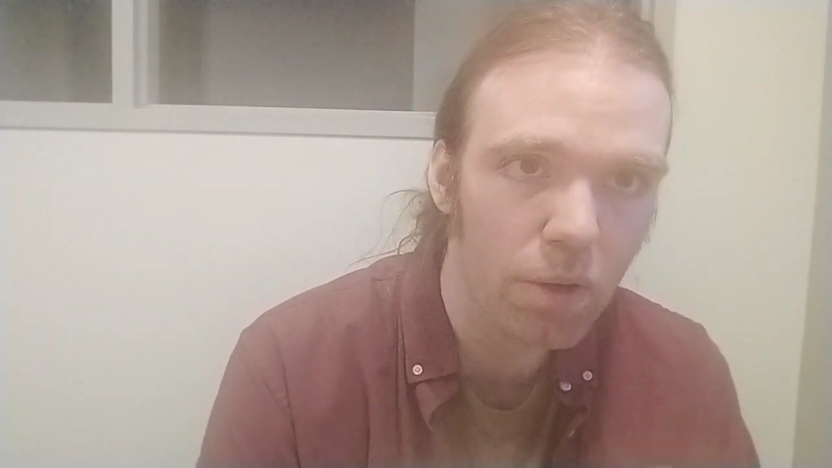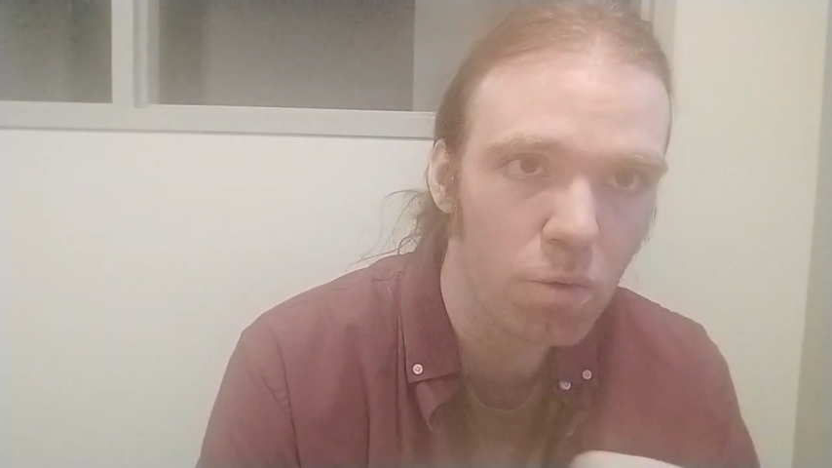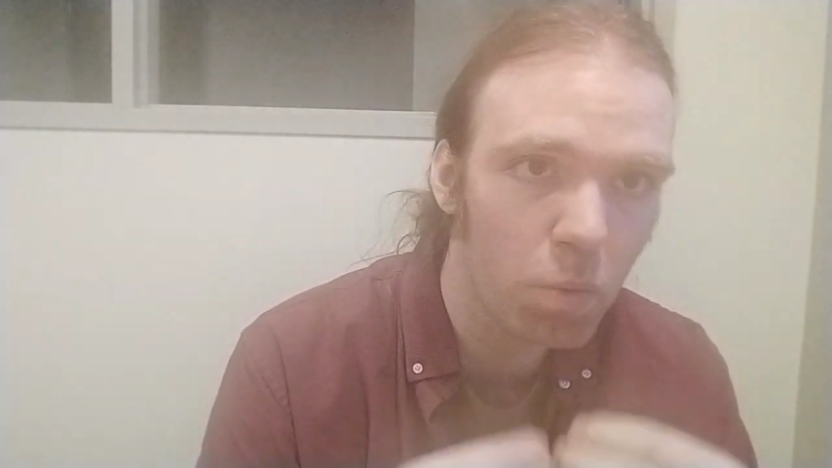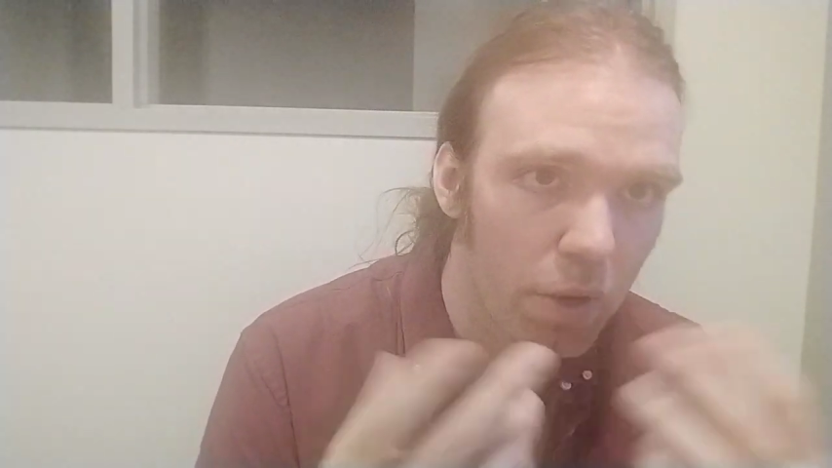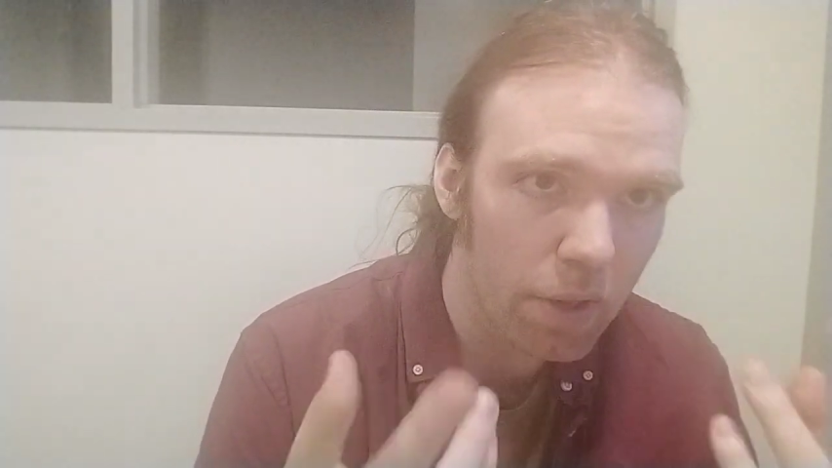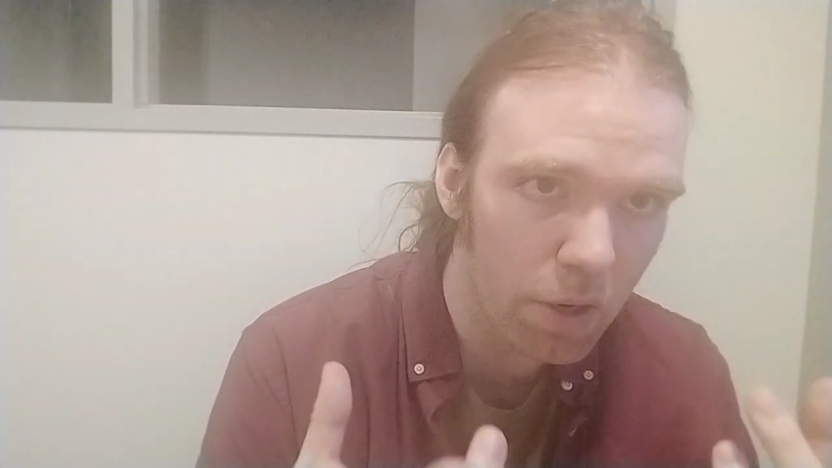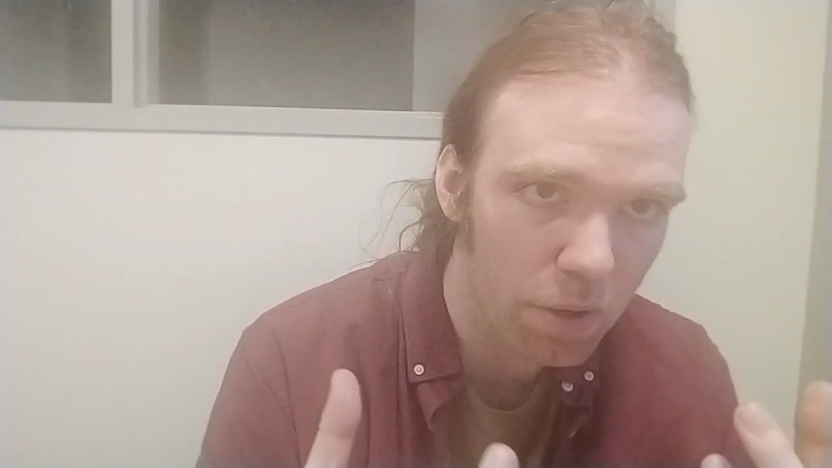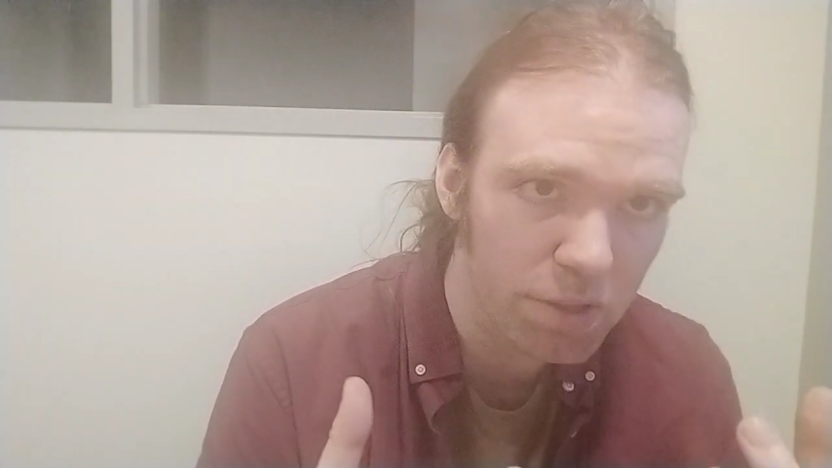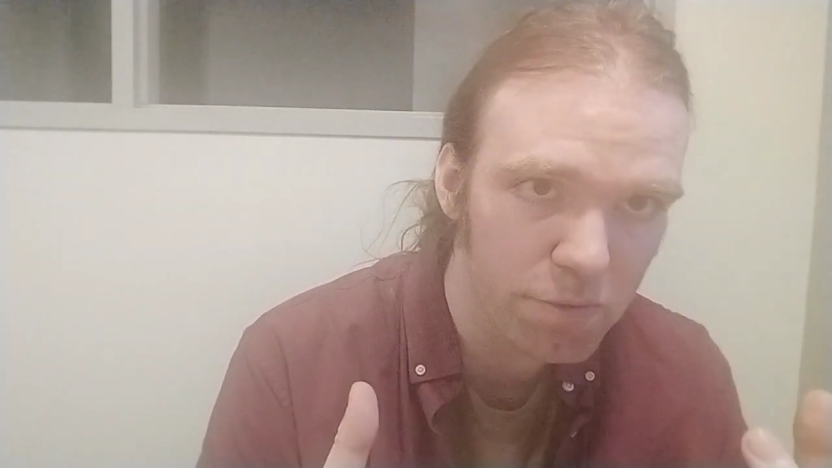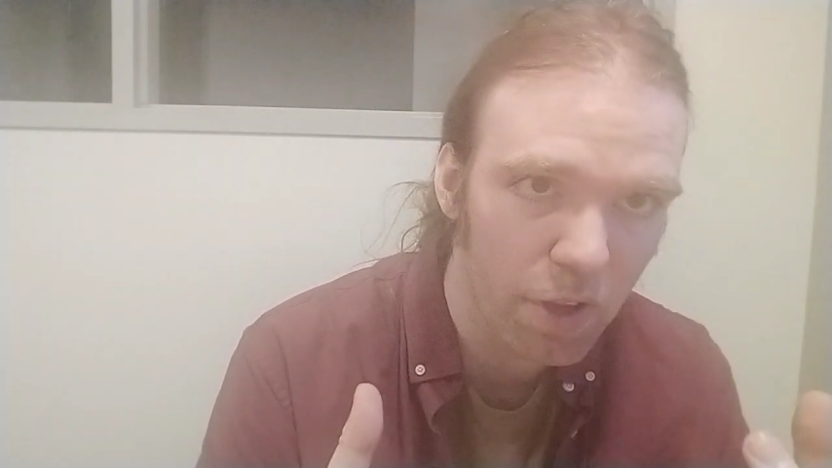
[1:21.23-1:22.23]
and where they
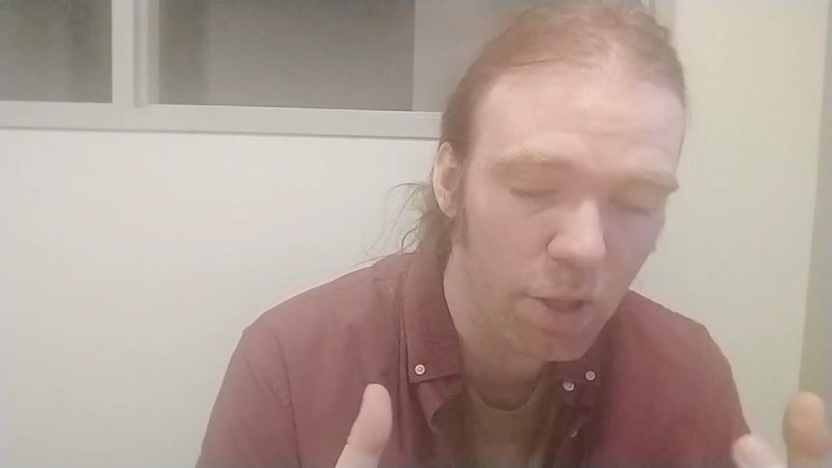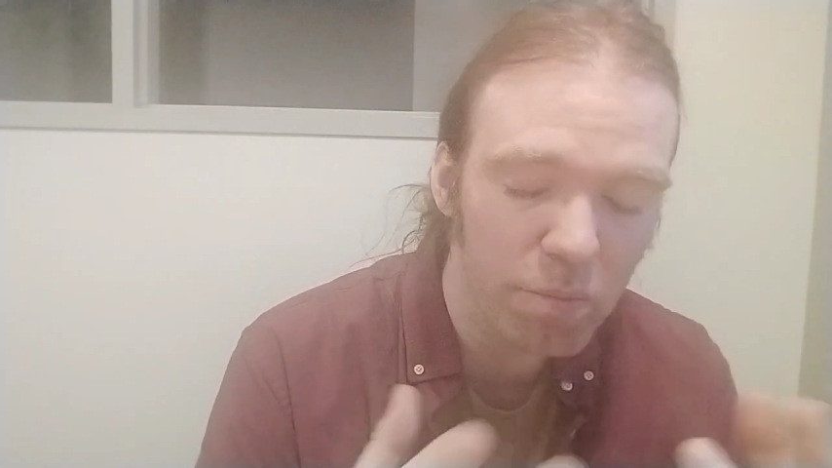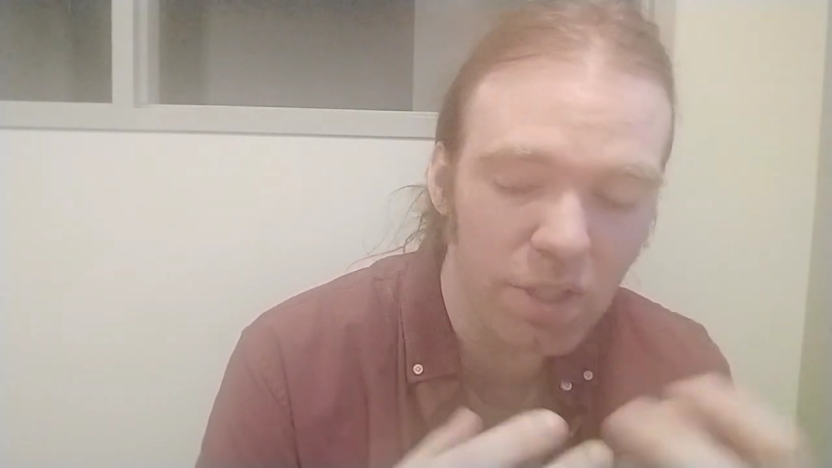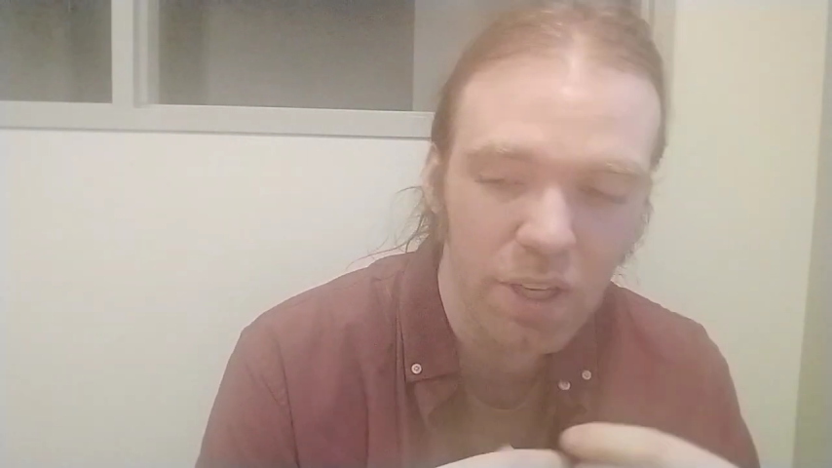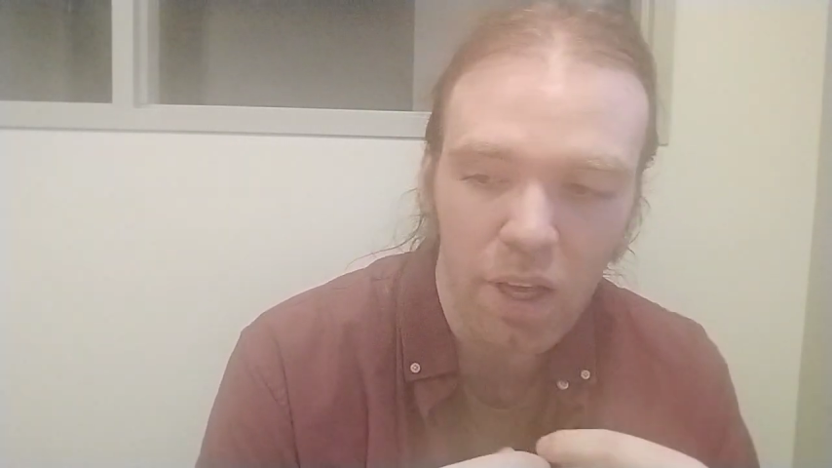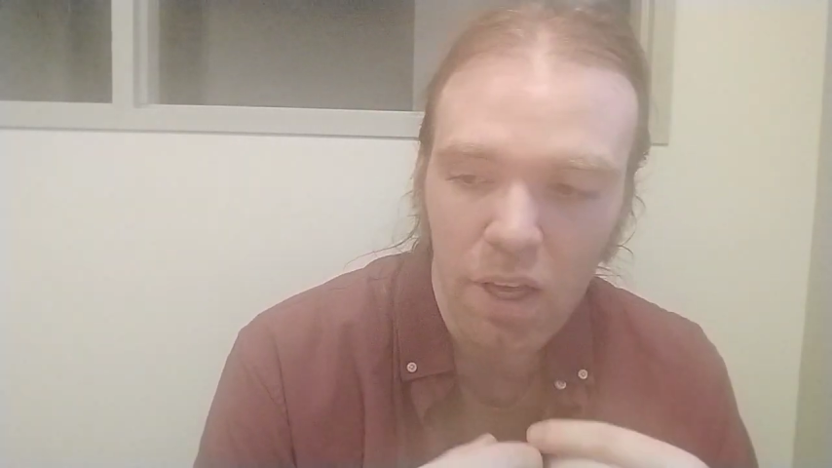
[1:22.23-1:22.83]
are in development